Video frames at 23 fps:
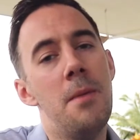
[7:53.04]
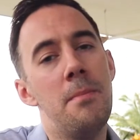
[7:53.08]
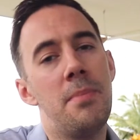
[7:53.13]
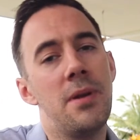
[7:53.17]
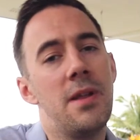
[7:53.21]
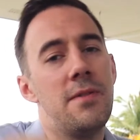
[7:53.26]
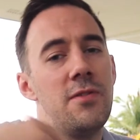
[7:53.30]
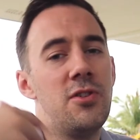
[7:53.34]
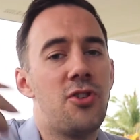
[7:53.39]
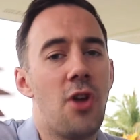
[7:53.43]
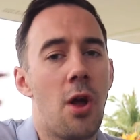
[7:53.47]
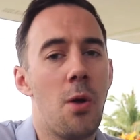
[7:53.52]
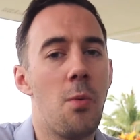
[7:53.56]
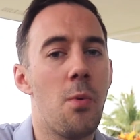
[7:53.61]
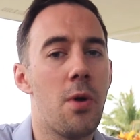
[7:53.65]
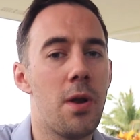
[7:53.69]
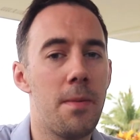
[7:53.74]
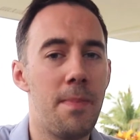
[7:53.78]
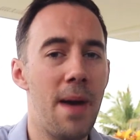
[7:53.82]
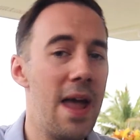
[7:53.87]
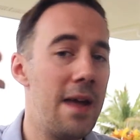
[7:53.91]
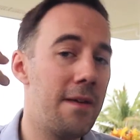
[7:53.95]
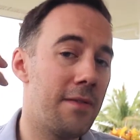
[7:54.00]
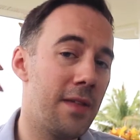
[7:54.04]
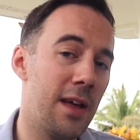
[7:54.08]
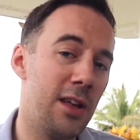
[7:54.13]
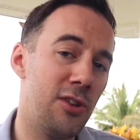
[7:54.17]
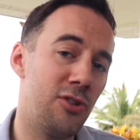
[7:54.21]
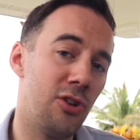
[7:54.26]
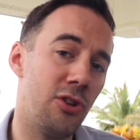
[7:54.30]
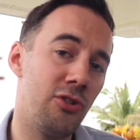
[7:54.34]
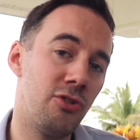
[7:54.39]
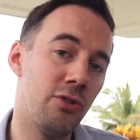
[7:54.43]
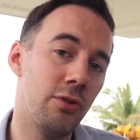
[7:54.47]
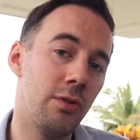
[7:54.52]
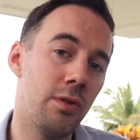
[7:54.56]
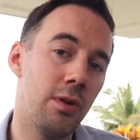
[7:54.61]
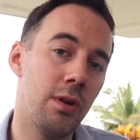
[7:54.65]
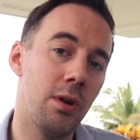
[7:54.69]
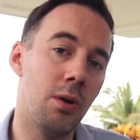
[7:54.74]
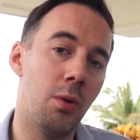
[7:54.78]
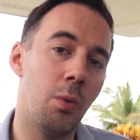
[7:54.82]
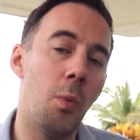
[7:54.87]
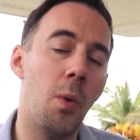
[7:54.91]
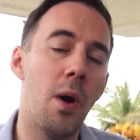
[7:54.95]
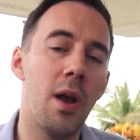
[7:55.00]
But if you don't want to pay for that and don't do it,
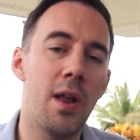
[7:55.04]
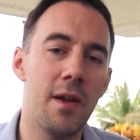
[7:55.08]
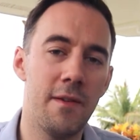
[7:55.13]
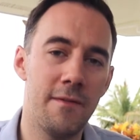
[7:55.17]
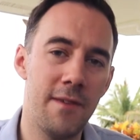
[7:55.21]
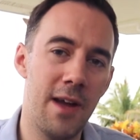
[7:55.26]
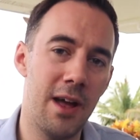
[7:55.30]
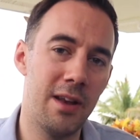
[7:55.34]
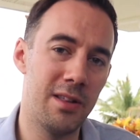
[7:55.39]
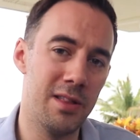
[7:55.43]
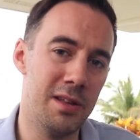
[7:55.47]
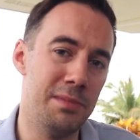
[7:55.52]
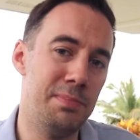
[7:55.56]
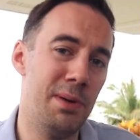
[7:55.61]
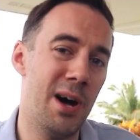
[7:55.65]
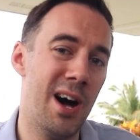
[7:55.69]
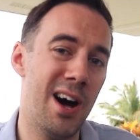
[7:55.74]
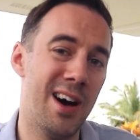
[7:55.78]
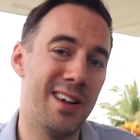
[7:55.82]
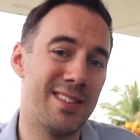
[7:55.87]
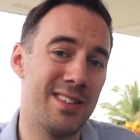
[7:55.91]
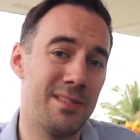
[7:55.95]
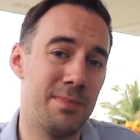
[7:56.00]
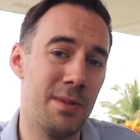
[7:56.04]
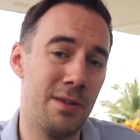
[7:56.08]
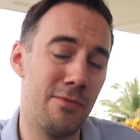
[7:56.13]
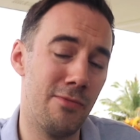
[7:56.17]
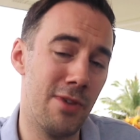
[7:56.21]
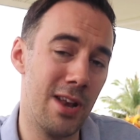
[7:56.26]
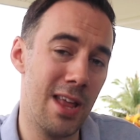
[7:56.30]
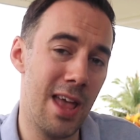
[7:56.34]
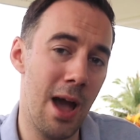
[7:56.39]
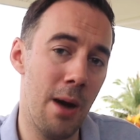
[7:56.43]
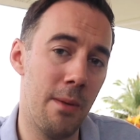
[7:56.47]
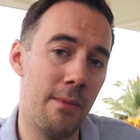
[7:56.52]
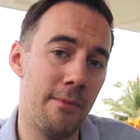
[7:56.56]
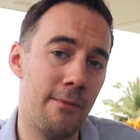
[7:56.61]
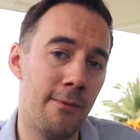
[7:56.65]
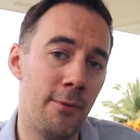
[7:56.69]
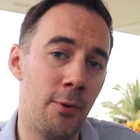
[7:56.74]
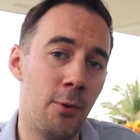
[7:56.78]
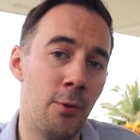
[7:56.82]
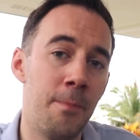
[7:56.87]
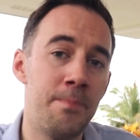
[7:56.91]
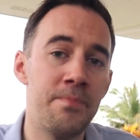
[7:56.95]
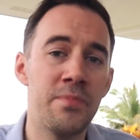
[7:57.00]
what I found in the past has been really
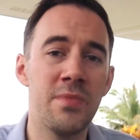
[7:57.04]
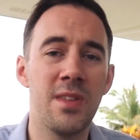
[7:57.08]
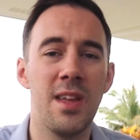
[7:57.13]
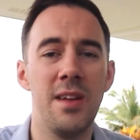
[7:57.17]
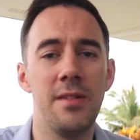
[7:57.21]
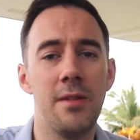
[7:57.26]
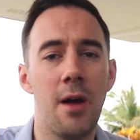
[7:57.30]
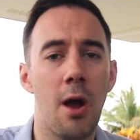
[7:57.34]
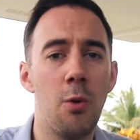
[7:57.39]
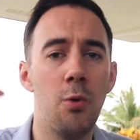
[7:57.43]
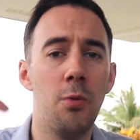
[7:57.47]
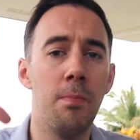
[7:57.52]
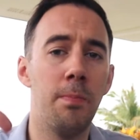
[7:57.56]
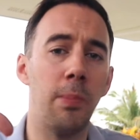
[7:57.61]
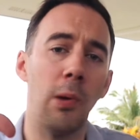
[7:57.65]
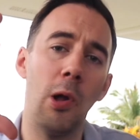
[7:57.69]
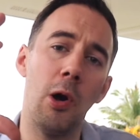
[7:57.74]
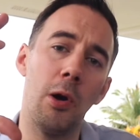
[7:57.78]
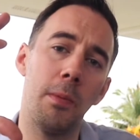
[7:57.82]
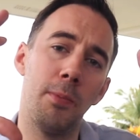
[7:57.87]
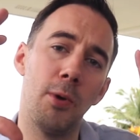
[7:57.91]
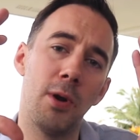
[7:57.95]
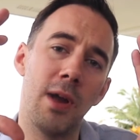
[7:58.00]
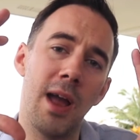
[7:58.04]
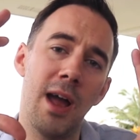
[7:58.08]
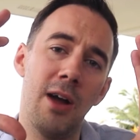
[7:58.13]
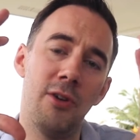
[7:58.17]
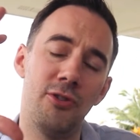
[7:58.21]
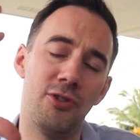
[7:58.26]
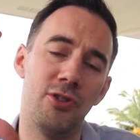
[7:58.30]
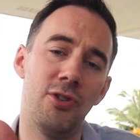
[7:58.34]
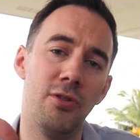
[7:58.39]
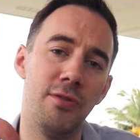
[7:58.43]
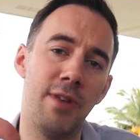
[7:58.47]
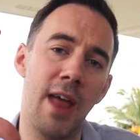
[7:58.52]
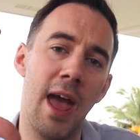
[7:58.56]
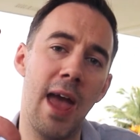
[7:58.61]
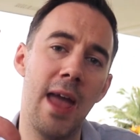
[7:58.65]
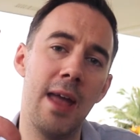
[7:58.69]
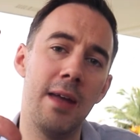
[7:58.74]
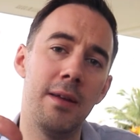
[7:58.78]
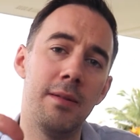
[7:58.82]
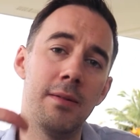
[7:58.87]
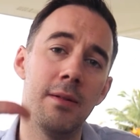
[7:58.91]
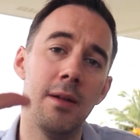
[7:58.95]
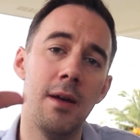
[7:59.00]
helpful is I will book out 2
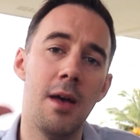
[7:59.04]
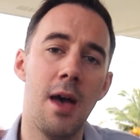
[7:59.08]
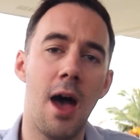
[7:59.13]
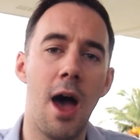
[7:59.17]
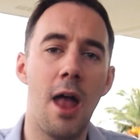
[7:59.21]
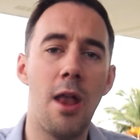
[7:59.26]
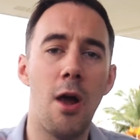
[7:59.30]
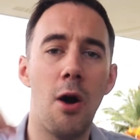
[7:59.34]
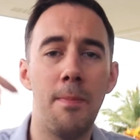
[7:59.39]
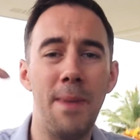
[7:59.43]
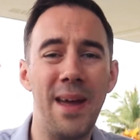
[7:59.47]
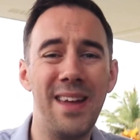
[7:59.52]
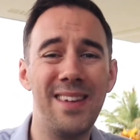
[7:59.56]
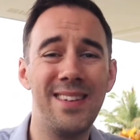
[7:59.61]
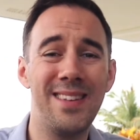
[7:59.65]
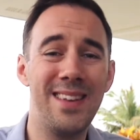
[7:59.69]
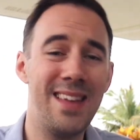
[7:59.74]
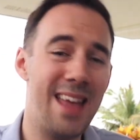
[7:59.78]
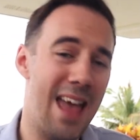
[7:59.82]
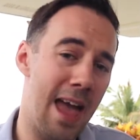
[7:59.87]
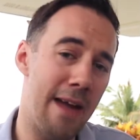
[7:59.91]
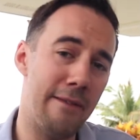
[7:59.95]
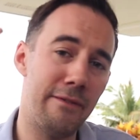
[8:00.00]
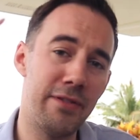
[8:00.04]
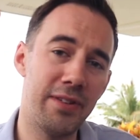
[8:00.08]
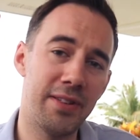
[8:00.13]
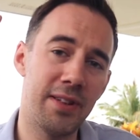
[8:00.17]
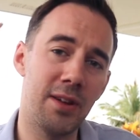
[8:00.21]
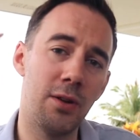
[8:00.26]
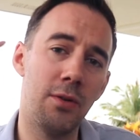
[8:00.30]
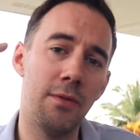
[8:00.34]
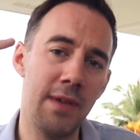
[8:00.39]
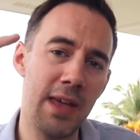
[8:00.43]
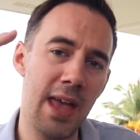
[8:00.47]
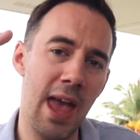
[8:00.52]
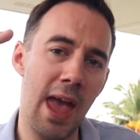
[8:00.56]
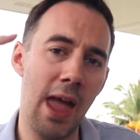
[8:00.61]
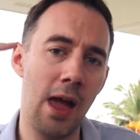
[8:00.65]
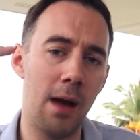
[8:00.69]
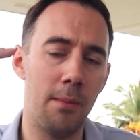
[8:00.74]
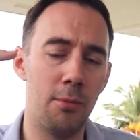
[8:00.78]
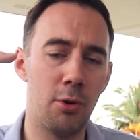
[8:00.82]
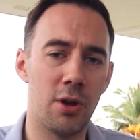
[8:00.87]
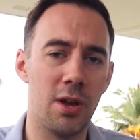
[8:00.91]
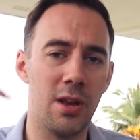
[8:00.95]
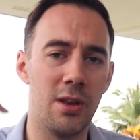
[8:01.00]
days, and I'll basically every single VA
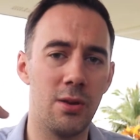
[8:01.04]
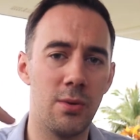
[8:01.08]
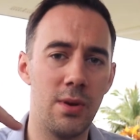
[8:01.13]
I'm looking